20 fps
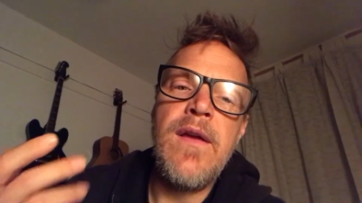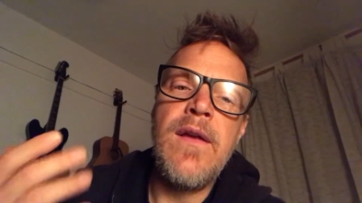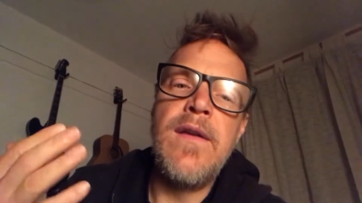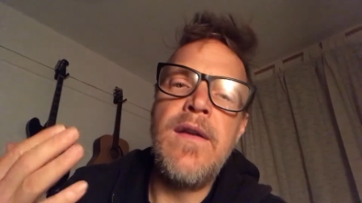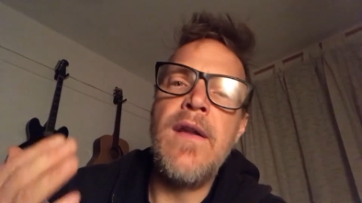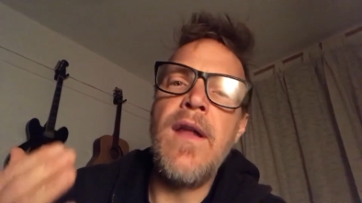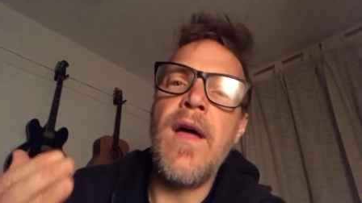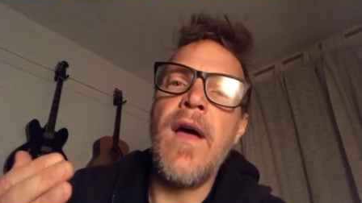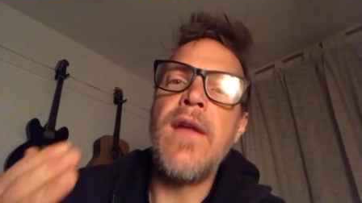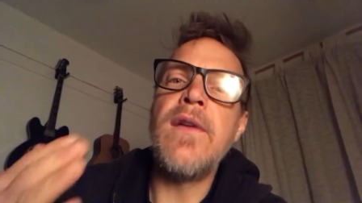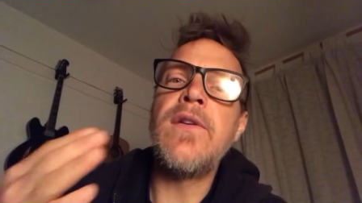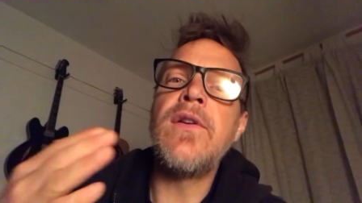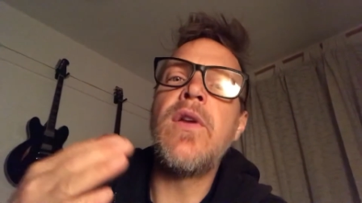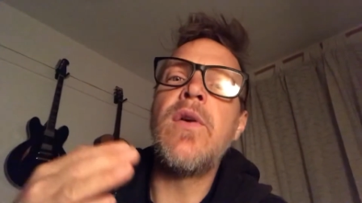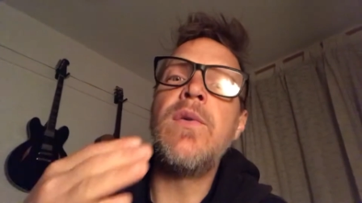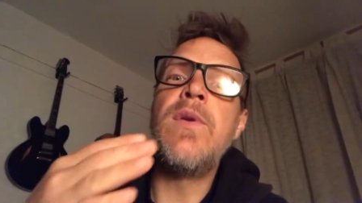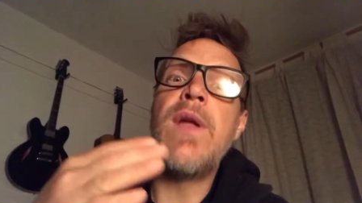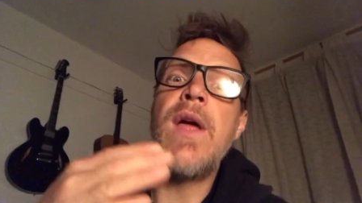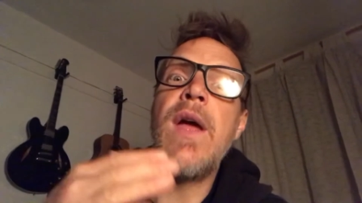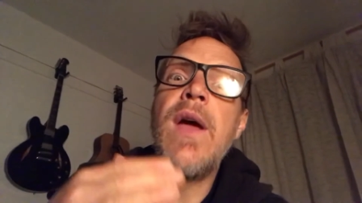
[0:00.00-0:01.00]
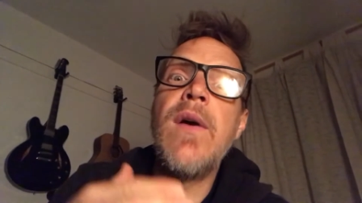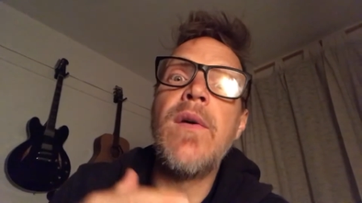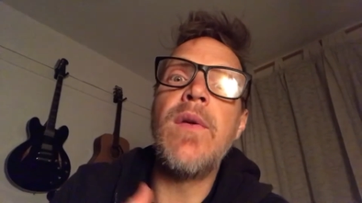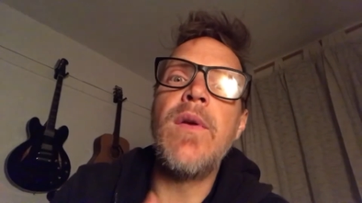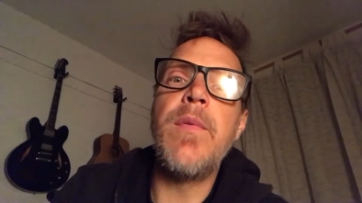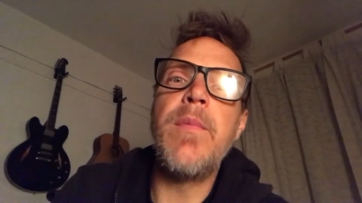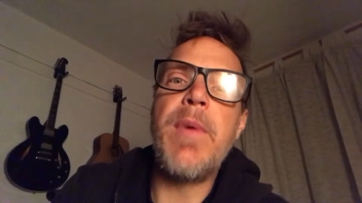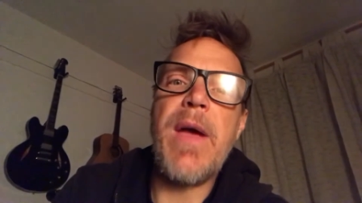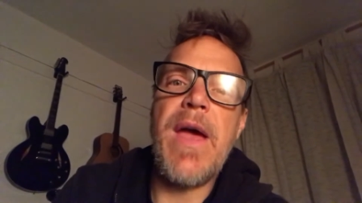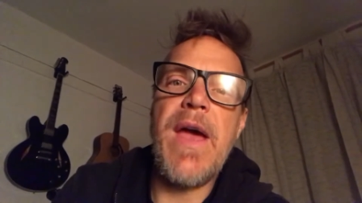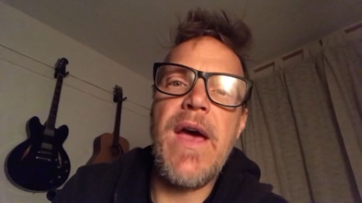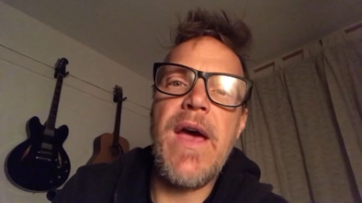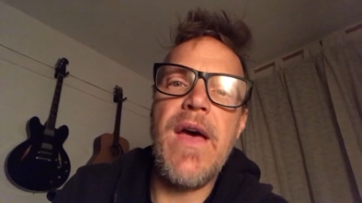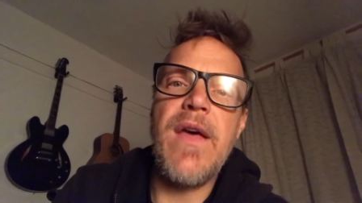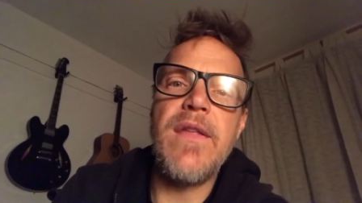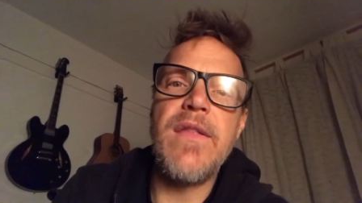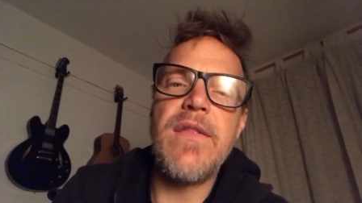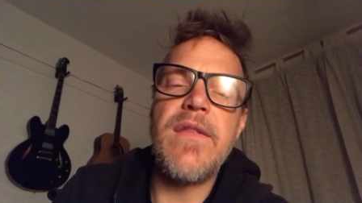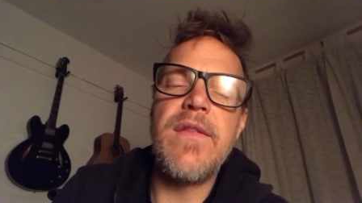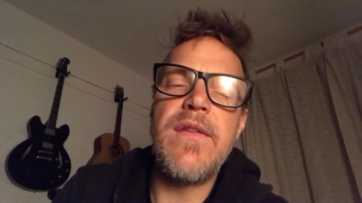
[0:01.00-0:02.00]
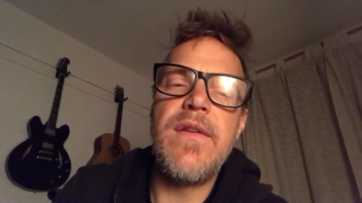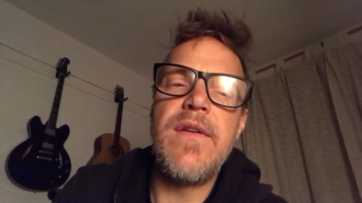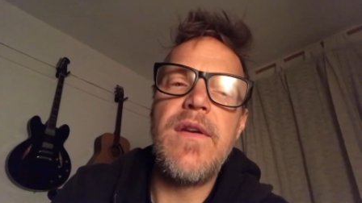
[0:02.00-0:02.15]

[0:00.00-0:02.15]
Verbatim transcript: not go down a path